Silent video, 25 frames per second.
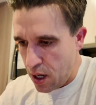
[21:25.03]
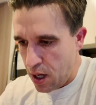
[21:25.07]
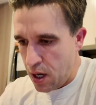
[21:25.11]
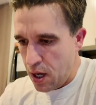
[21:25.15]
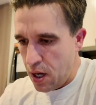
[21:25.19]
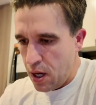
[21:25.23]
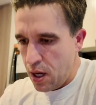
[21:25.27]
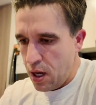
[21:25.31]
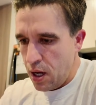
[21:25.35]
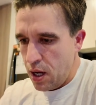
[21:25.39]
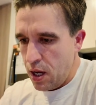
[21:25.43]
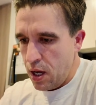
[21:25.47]

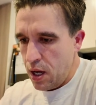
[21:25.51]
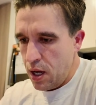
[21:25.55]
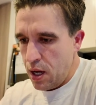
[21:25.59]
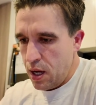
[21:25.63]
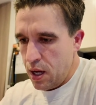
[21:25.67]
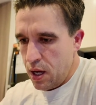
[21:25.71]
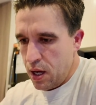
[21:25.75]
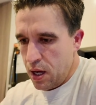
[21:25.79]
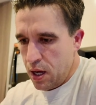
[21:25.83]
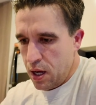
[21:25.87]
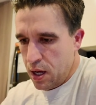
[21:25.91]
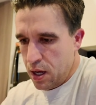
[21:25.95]
Get it on the
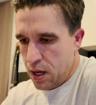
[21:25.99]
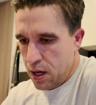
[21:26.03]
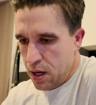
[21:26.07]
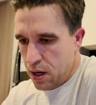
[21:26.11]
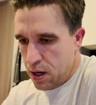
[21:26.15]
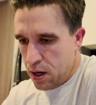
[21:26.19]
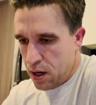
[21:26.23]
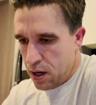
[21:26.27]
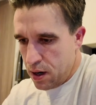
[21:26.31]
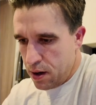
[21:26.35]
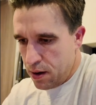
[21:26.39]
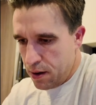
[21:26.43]
floor and
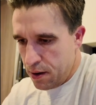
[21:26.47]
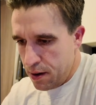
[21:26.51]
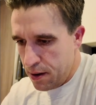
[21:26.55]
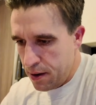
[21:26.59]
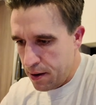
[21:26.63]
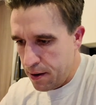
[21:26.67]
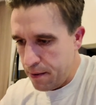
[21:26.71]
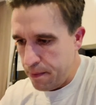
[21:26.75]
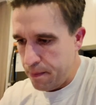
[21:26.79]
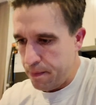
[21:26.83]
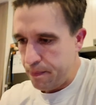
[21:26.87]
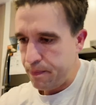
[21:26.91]
suck up
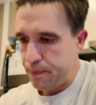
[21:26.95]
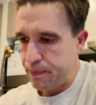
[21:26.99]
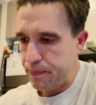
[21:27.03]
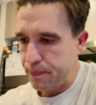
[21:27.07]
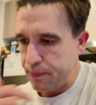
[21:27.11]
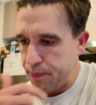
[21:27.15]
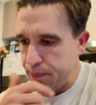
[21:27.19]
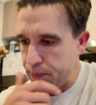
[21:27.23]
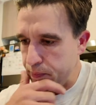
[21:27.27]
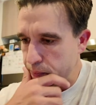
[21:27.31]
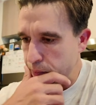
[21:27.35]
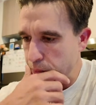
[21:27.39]
all that
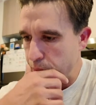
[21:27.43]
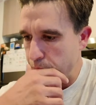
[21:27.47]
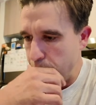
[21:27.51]
water.